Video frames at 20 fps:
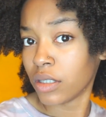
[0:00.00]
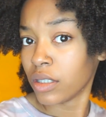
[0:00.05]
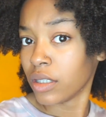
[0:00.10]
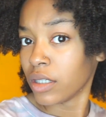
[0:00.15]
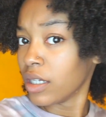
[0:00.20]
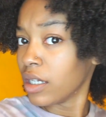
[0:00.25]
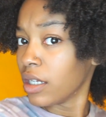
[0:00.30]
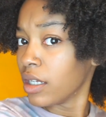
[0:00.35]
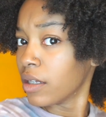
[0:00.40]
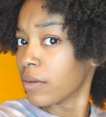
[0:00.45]

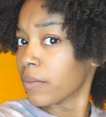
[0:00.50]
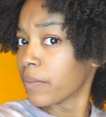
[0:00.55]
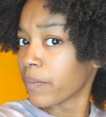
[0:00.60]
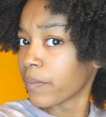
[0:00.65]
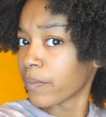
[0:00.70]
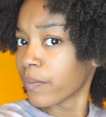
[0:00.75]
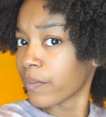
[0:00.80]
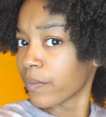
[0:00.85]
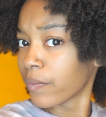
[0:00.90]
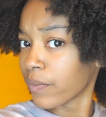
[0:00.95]

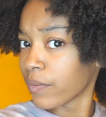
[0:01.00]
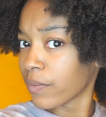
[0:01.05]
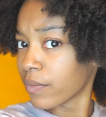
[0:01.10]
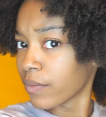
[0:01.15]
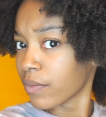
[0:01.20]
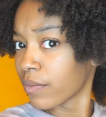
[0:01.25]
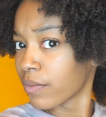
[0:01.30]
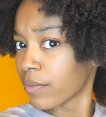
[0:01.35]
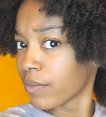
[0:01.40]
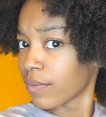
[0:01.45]

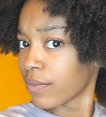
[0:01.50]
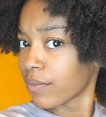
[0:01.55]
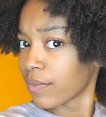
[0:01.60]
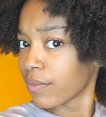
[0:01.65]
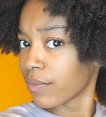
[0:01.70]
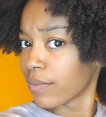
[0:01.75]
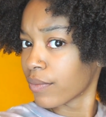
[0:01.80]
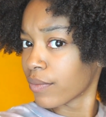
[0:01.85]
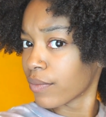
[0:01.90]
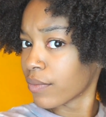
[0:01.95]

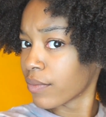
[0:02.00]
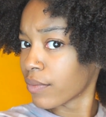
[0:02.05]
Nobody speaks.